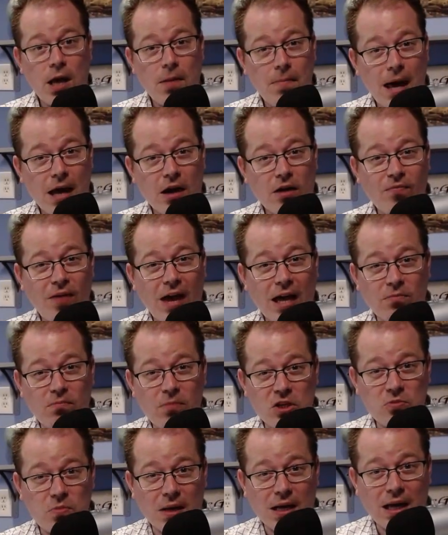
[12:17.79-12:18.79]
Matter of fact,
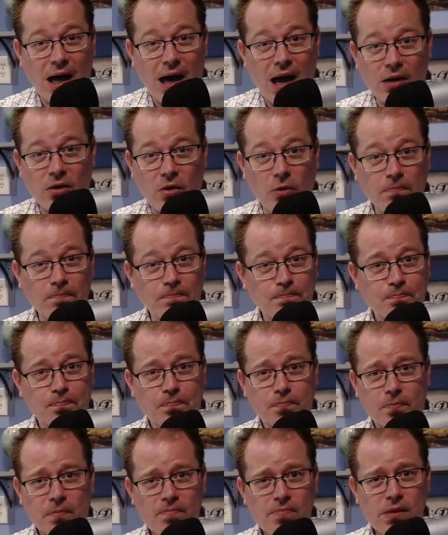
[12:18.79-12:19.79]
Mitch McConnell
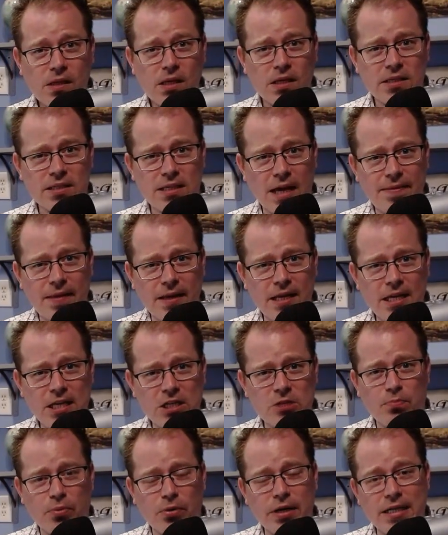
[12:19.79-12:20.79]
said that
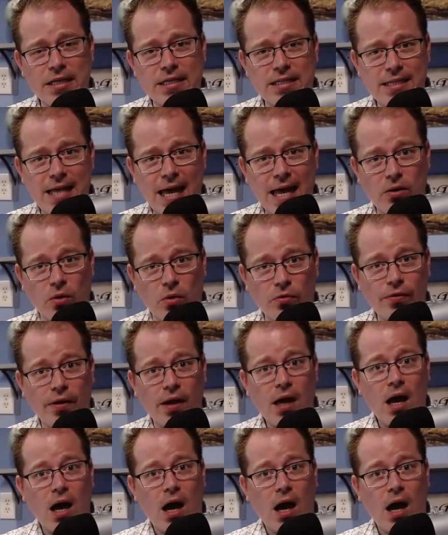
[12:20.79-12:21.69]
he's pretty settled